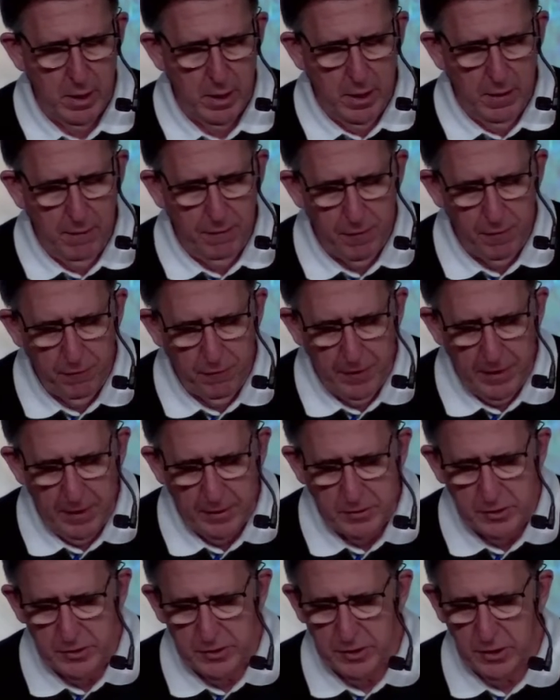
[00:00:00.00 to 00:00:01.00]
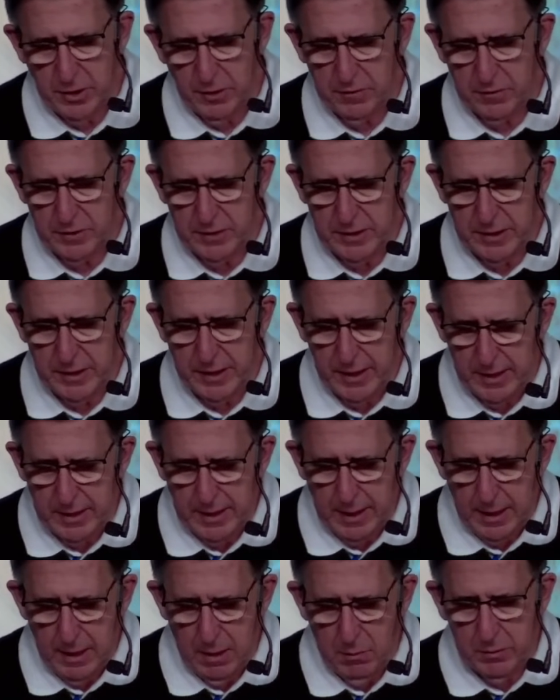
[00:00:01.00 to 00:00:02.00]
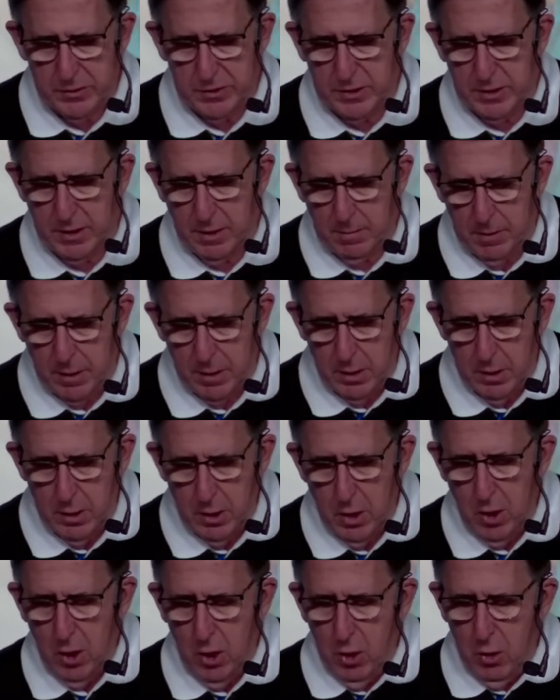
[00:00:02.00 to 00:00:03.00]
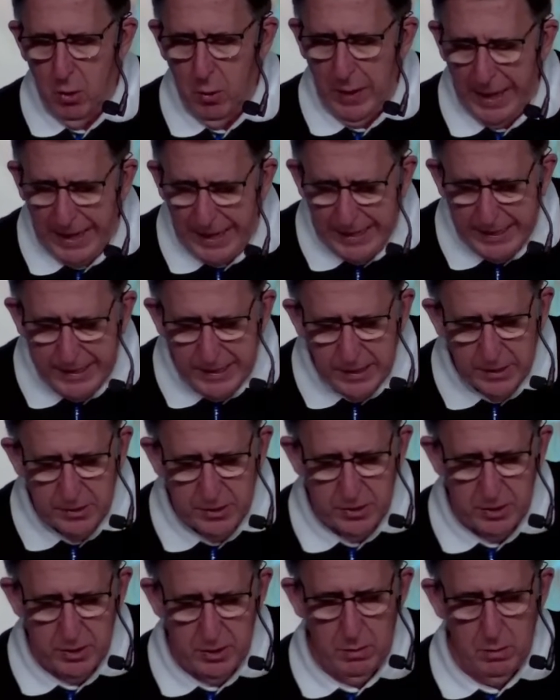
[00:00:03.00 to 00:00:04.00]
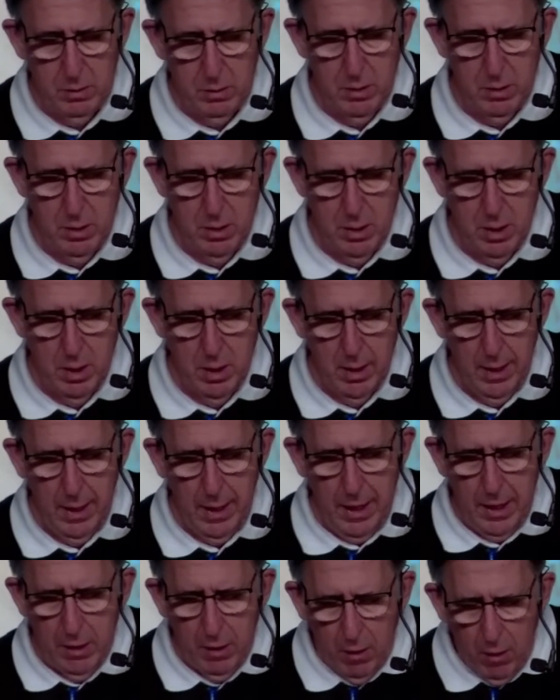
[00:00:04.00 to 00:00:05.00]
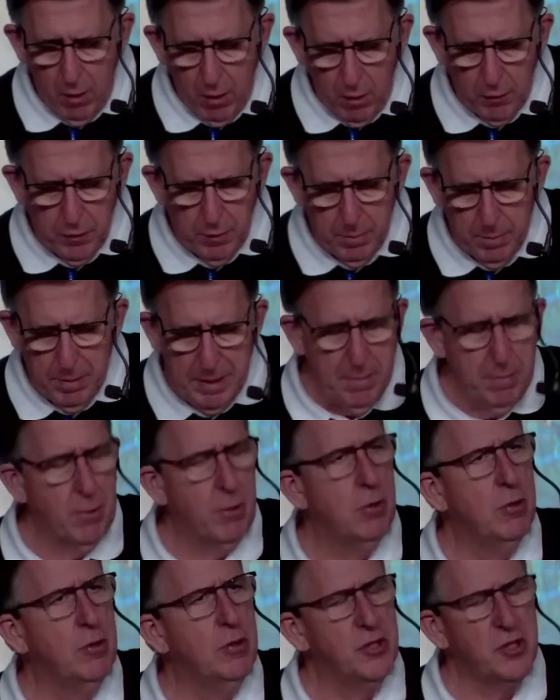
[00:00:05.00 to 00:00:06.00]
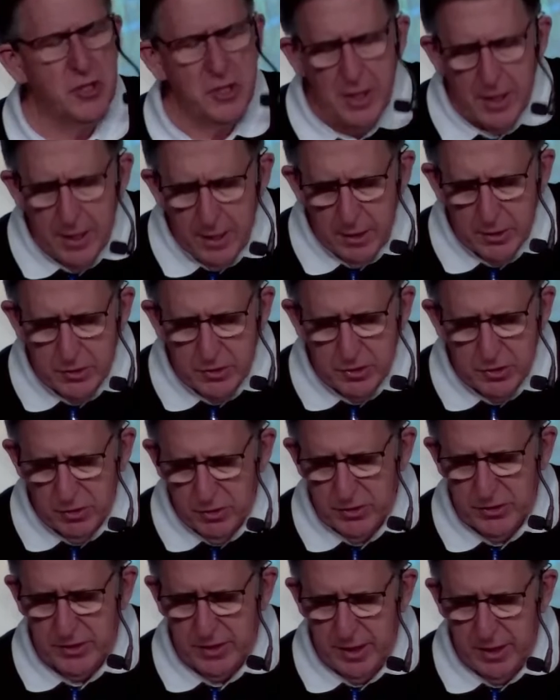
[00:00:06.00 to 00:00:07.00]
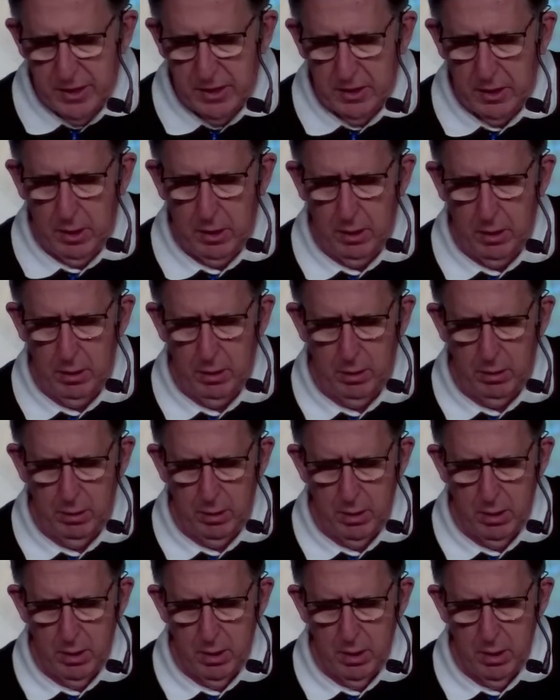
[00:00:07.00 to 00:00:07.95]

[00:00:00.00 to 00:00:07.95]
If you found yourself sitting down with someone who hated you and all the people who shared your skin color